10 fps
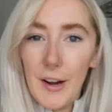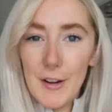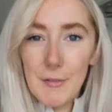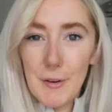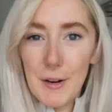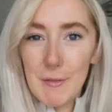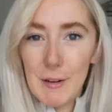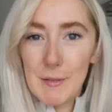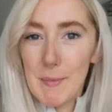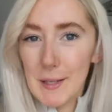Hi everyone and
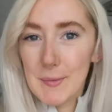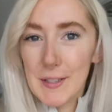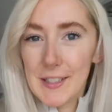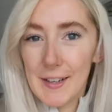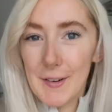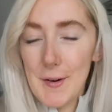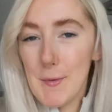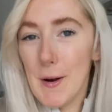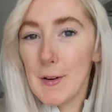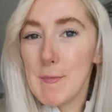welcome back to my channel and
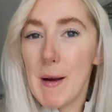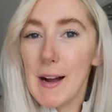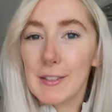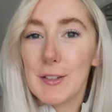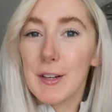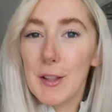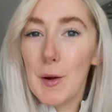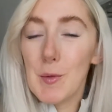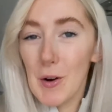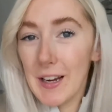welcome back to
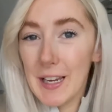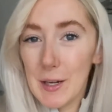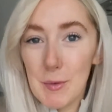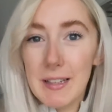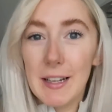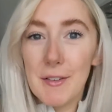another What I Eat in a Week